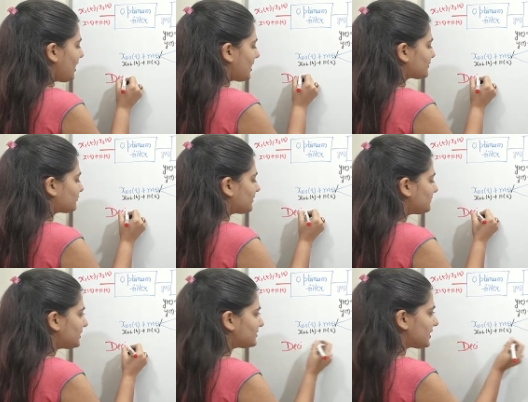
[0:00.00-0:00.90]
X
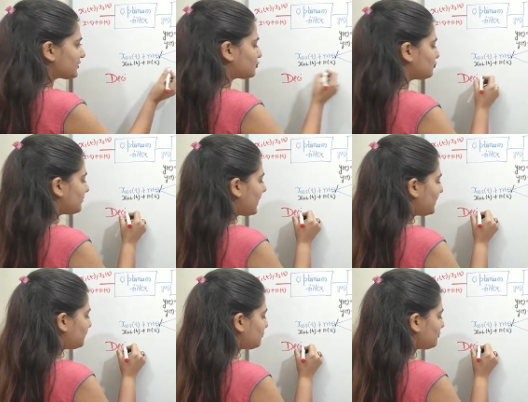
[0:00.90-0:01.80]
one plus X two
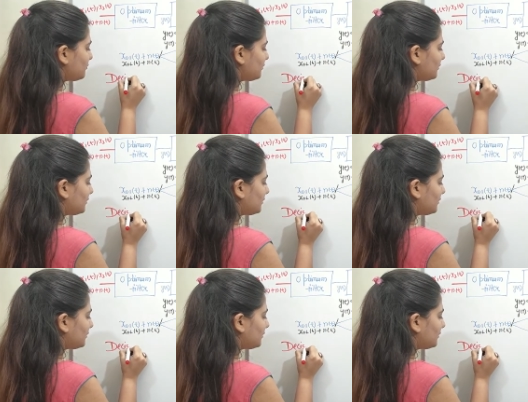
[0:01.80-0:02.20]
by two.